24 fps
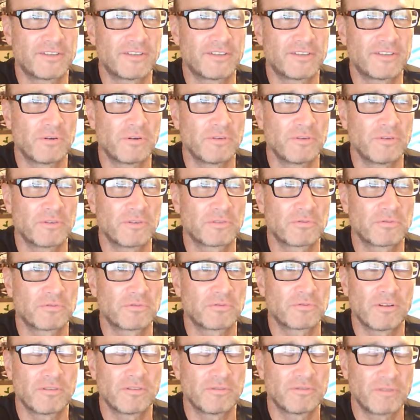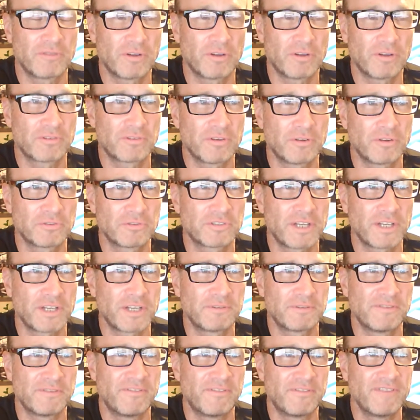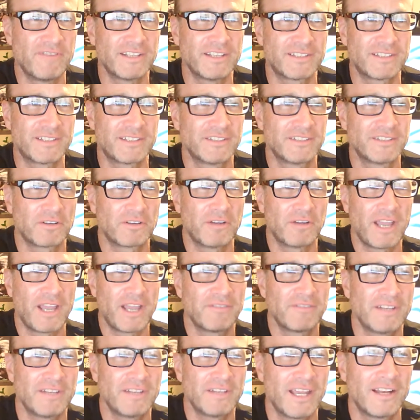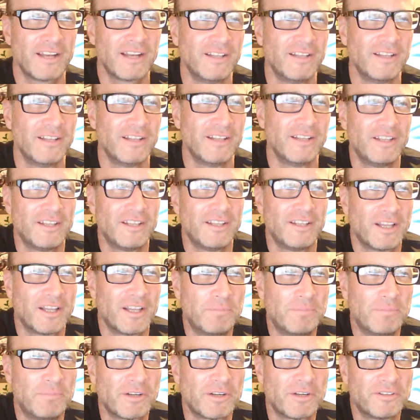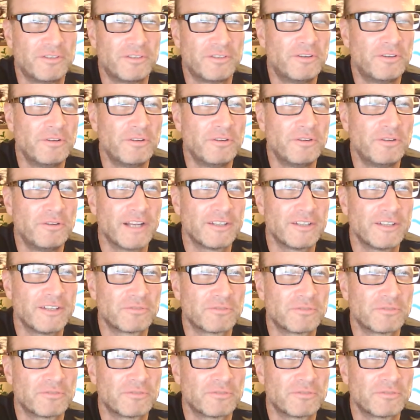in those types of events, and so having that ability to do that is